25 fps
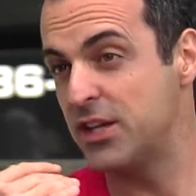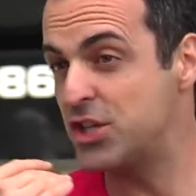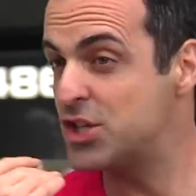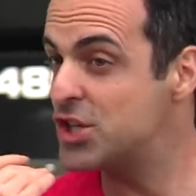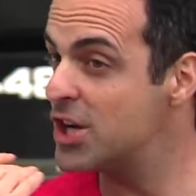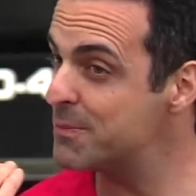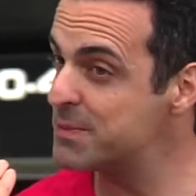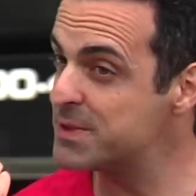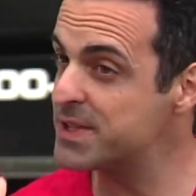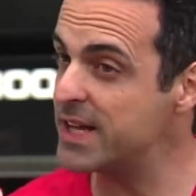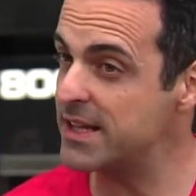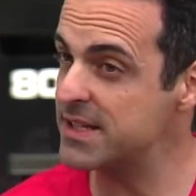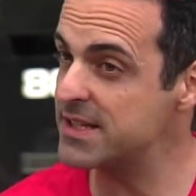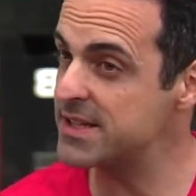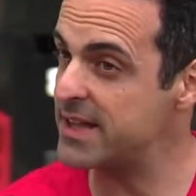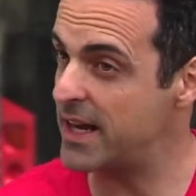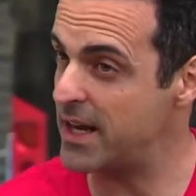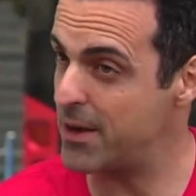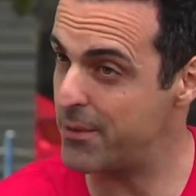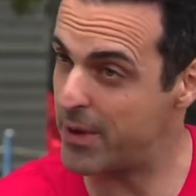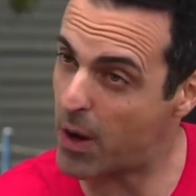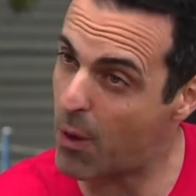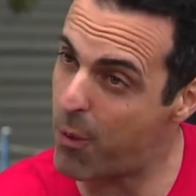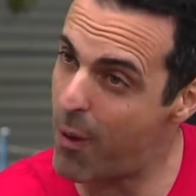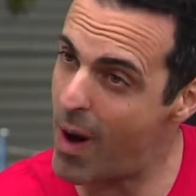the chipsets
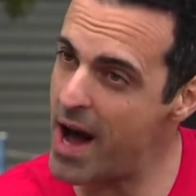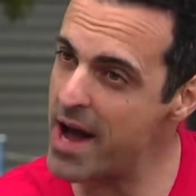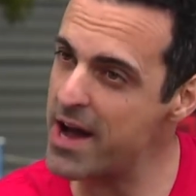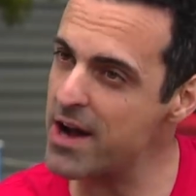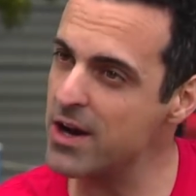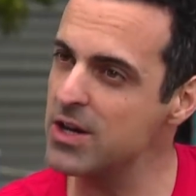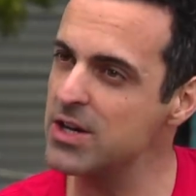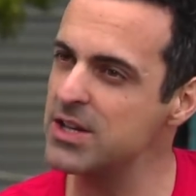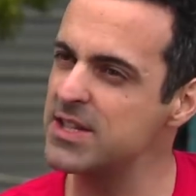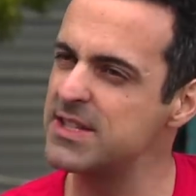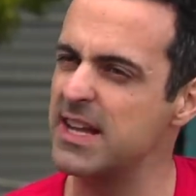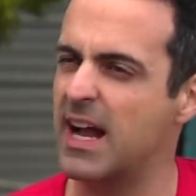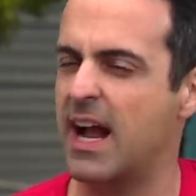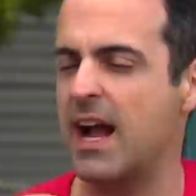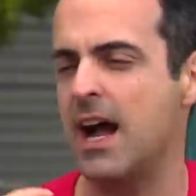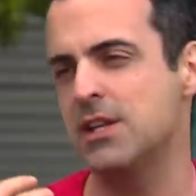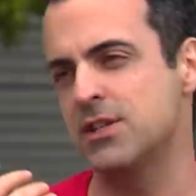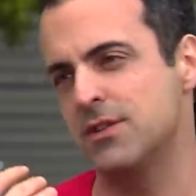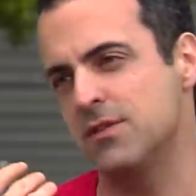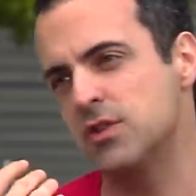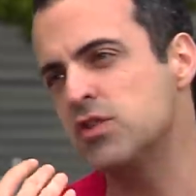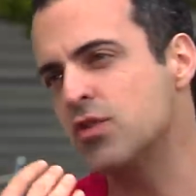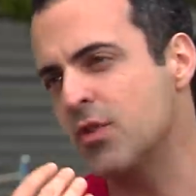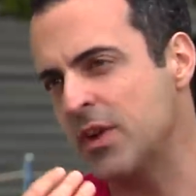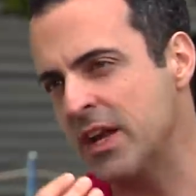that it requires, the
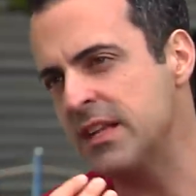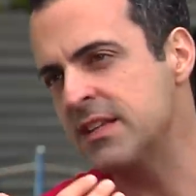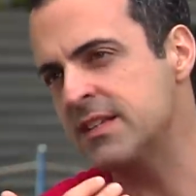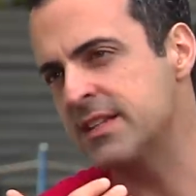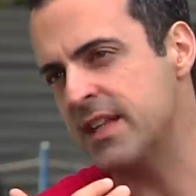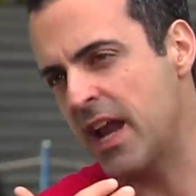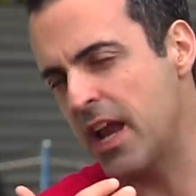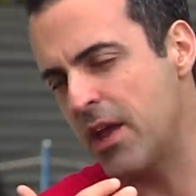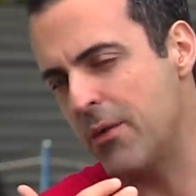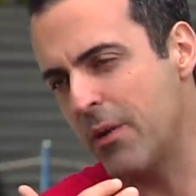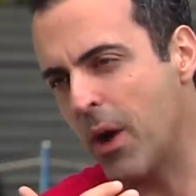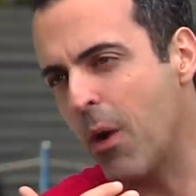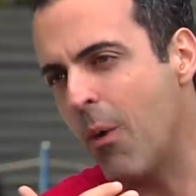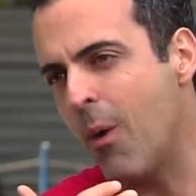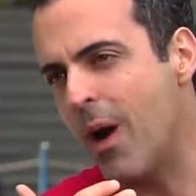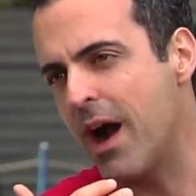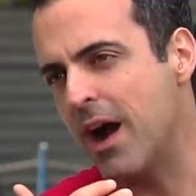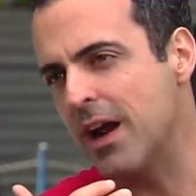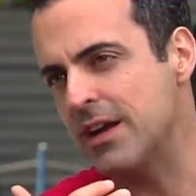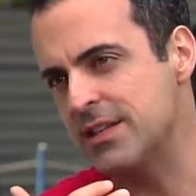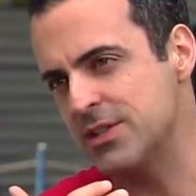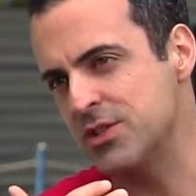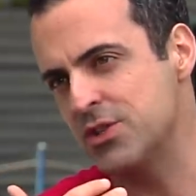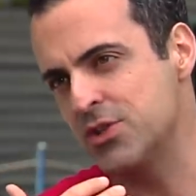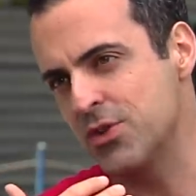kinds of screens that it
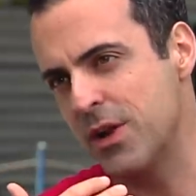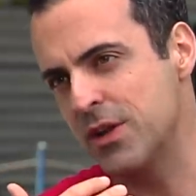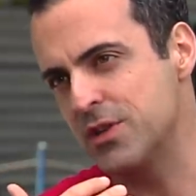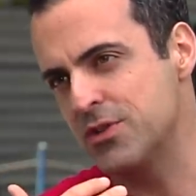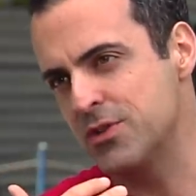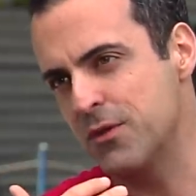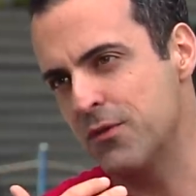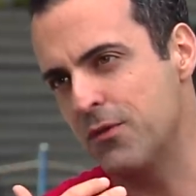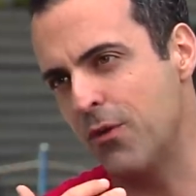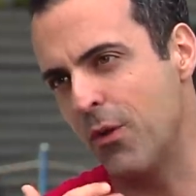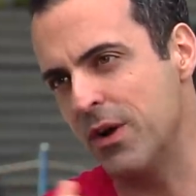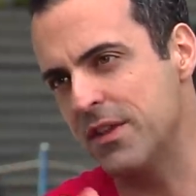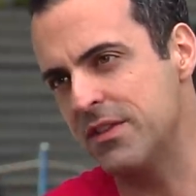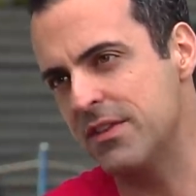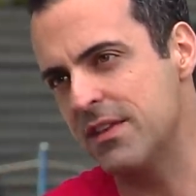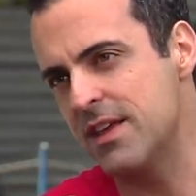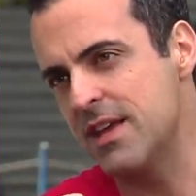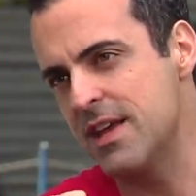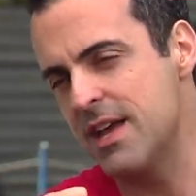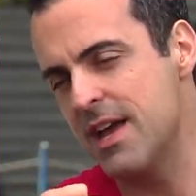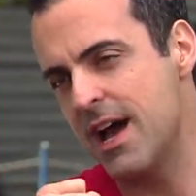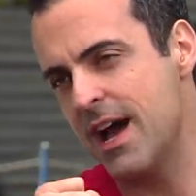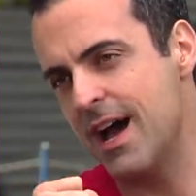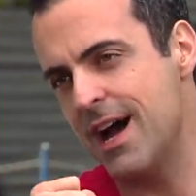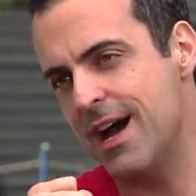requires, and so on and so forth.
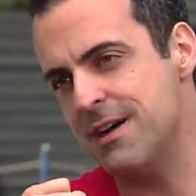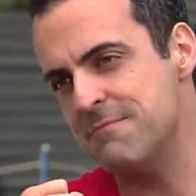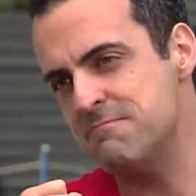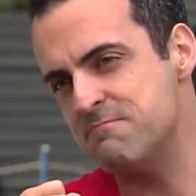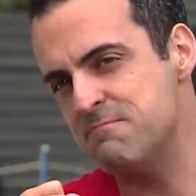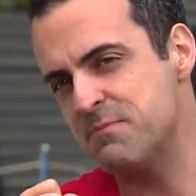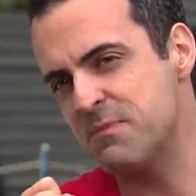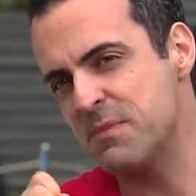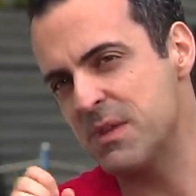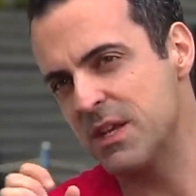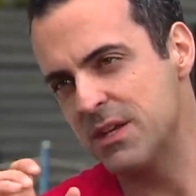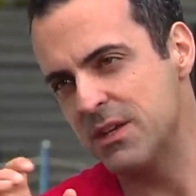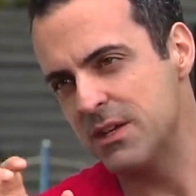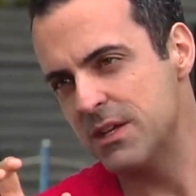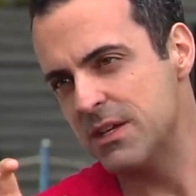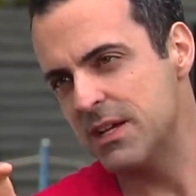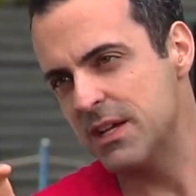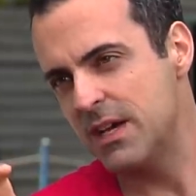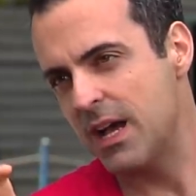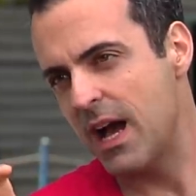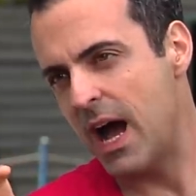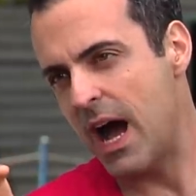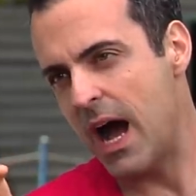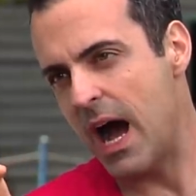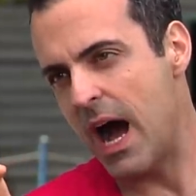Um, so yours
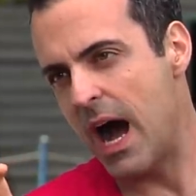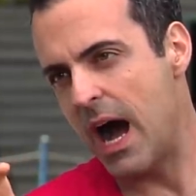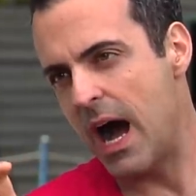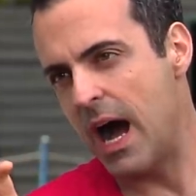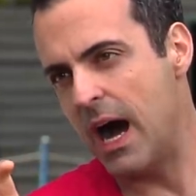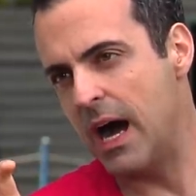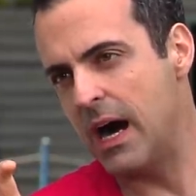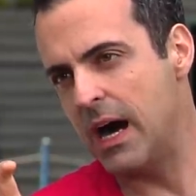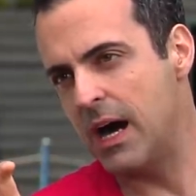will be out in twenty